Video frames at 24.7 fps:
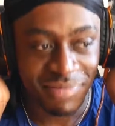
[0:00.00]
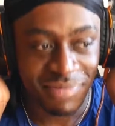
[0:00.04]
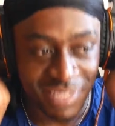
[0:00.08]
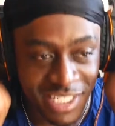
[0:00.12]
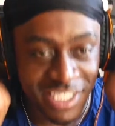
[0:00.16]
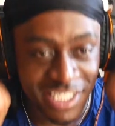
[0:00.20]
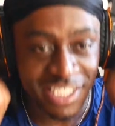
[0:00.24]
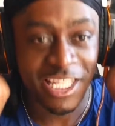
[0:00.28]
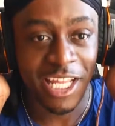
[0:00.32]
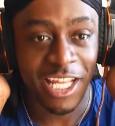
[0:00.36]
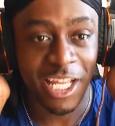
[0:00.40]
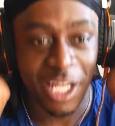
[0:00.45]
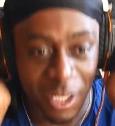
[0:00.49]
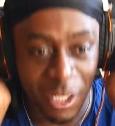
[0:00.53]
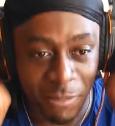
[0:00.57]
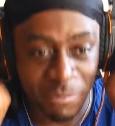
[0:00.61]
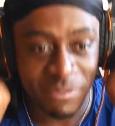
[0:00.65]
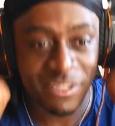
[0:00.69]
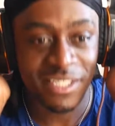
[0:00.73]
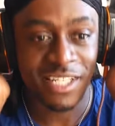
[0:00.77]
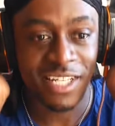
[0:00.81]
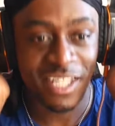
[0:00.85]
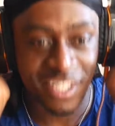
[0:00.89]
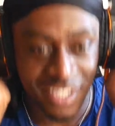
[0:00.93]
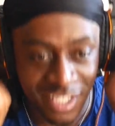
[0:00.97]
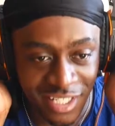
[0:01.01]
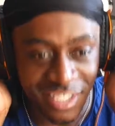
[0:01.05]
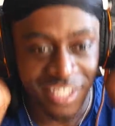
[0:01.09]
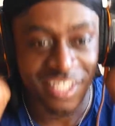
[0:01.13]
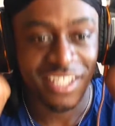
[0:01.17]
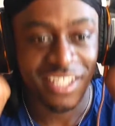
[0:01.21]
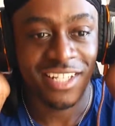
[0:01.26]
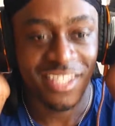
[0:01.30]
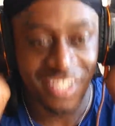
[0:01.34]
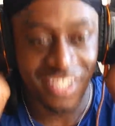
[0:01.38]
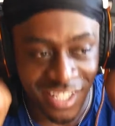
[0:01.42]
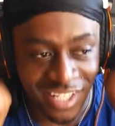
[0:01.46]
Stay upset.
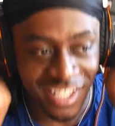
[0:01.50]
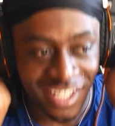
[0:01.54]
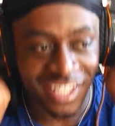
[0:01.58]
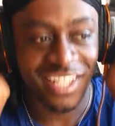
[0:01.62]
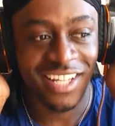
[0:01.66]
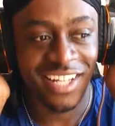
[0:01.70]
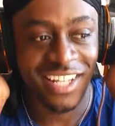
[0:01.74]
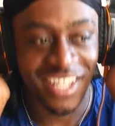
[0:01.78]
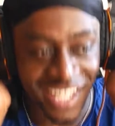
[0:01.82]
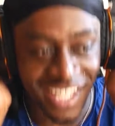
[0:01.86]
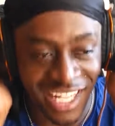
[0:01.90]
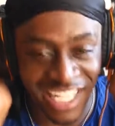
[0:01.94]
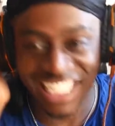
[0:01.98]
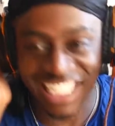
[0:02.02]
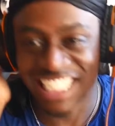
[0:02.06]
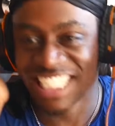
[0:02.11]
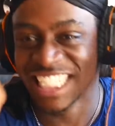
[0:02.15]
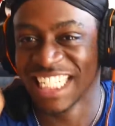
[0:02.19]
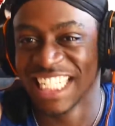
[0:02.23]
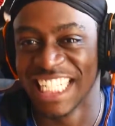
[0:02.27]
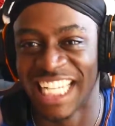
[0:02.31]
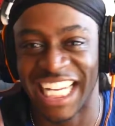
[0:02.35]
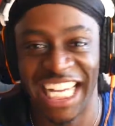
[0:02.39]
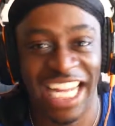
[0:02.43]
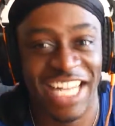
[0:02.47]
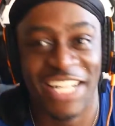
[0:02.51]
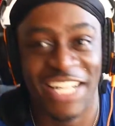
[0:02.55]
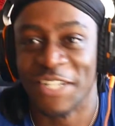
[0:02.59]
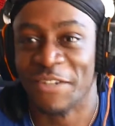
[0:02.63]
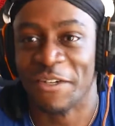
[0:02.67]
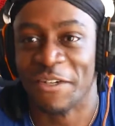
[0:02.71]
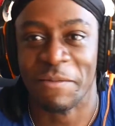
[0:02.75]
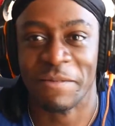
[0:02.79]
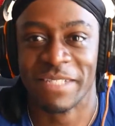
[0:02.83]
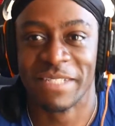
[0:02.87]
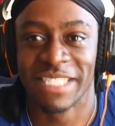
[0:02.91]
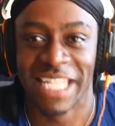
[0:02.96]
I don't know
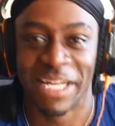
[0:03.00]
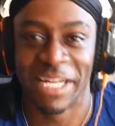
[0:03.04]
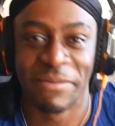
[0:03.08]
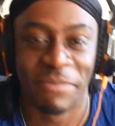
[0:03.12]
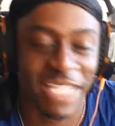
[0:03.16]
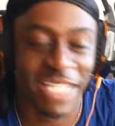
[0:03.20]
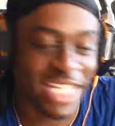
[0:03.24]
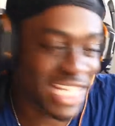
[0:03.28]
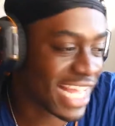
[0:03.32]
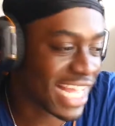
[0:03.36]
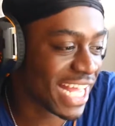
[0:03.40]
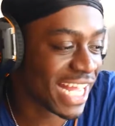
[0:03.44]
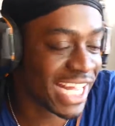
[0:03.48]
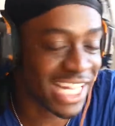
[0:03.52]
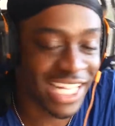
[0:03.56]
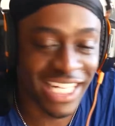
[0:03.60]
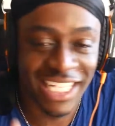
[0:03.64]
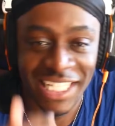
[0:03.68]
what I'm saying, but yeah.